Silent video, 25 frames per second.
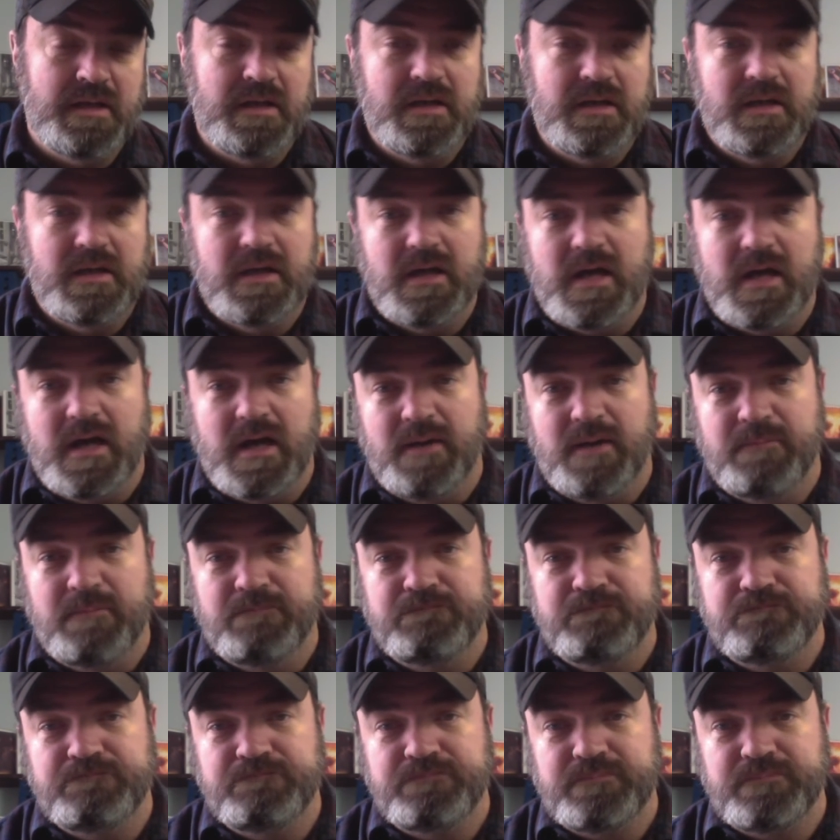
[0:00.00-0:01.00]

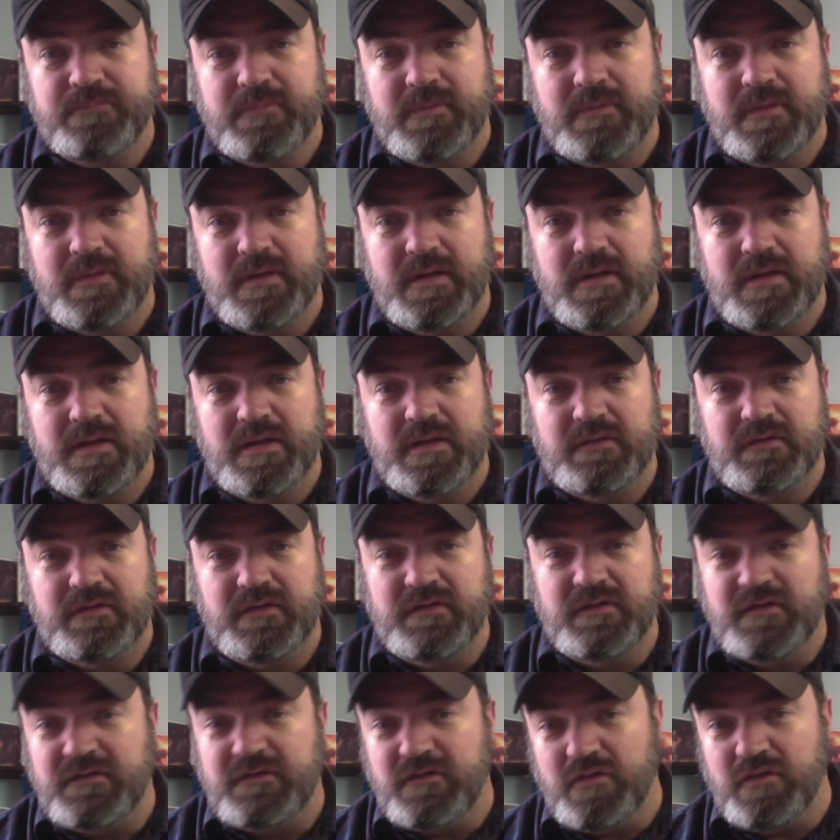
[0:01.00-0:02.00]
To
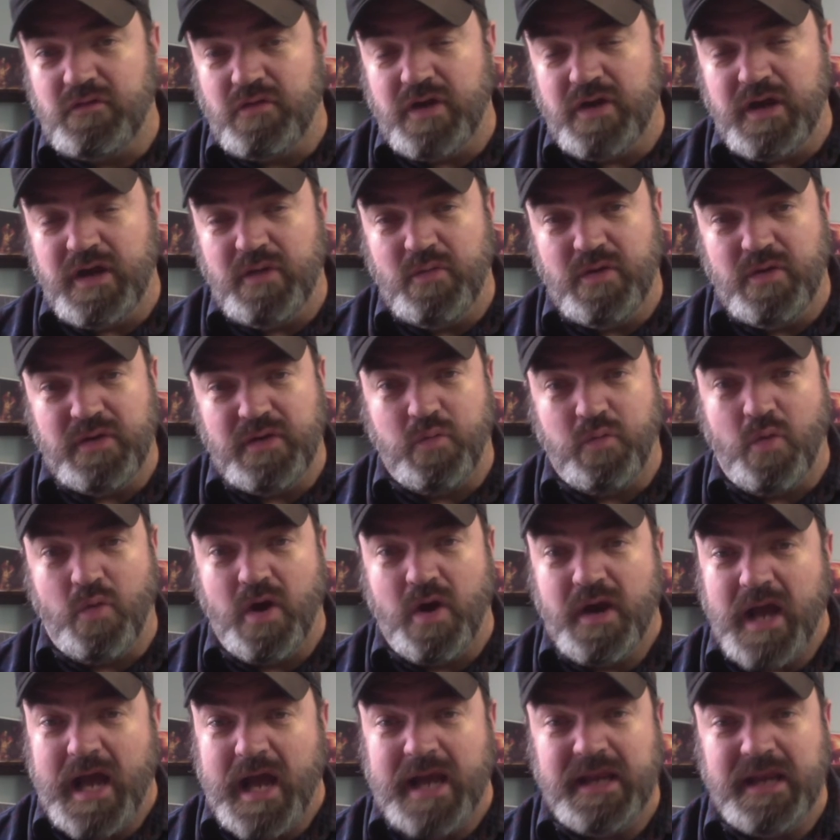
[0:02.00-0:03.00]
disagree with one
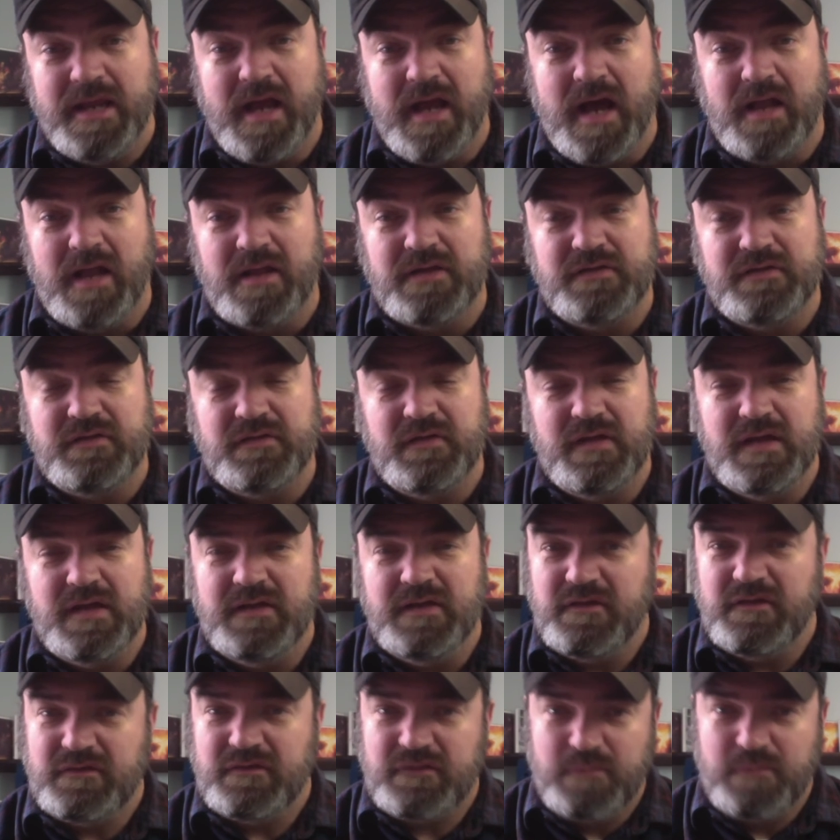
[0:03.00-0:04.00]
ideology in
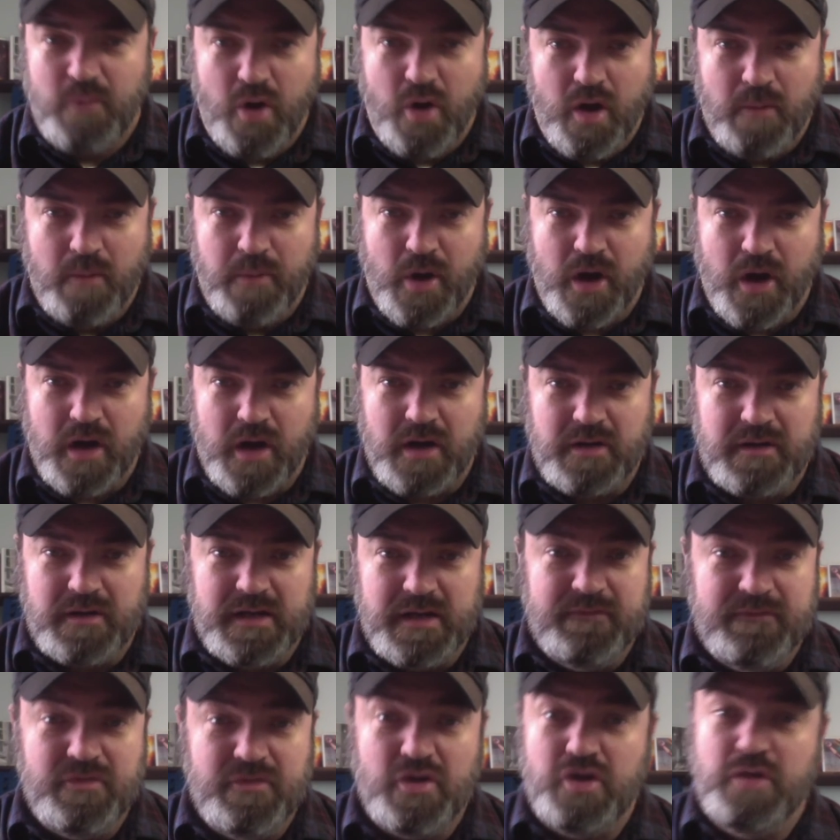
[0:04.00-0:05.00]
a small part,
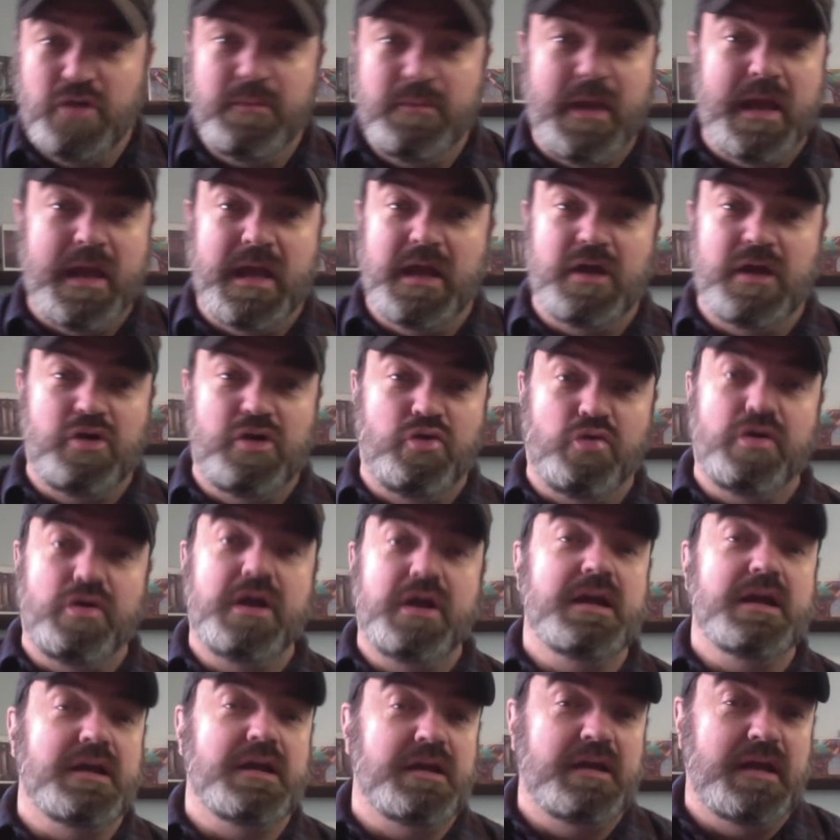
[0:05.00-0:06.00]
even though you may
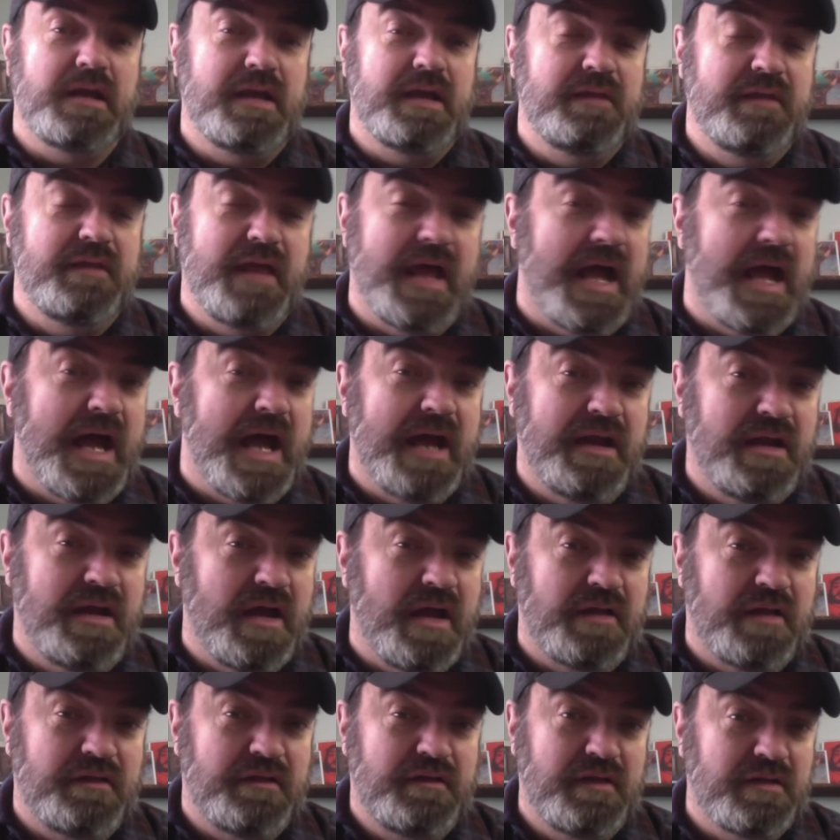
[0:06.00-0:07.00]
agree in that
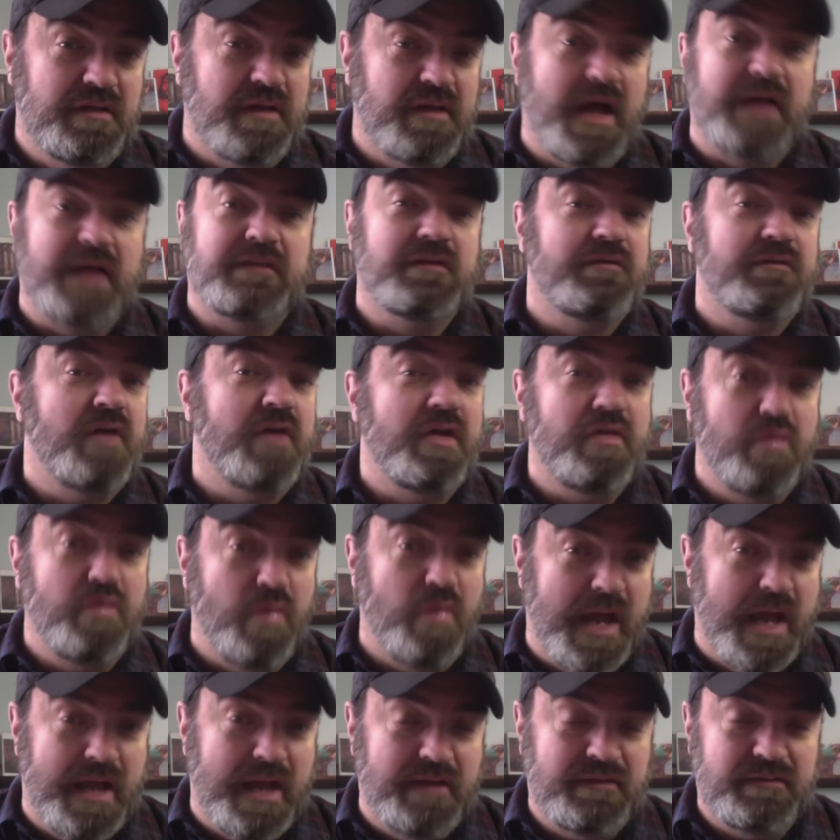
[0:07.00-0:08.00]
ideology in lots of other
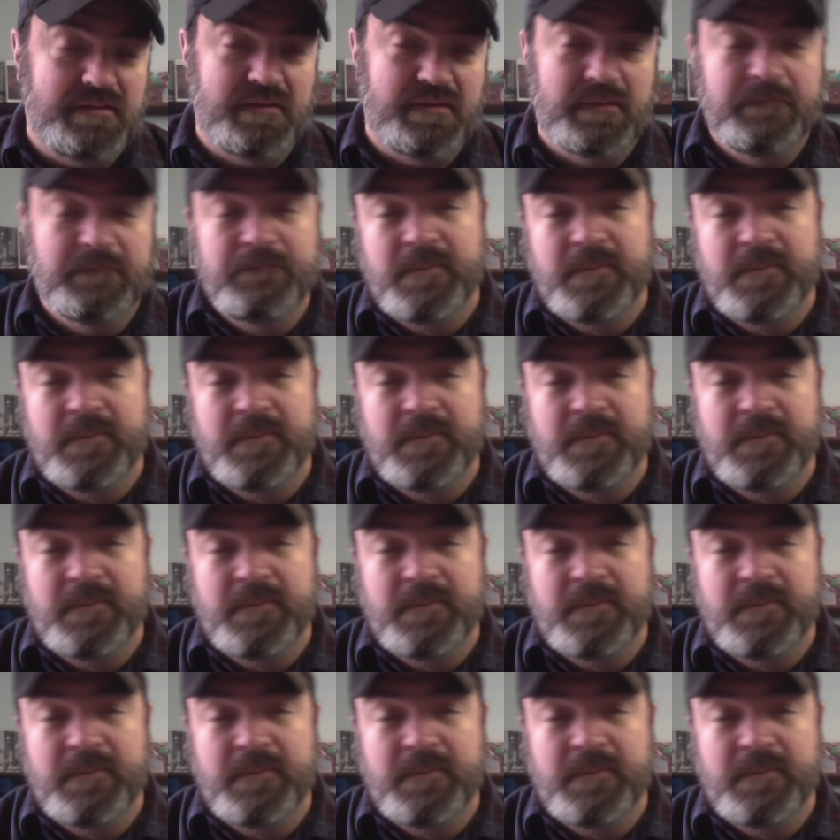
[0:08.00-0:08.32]
ways,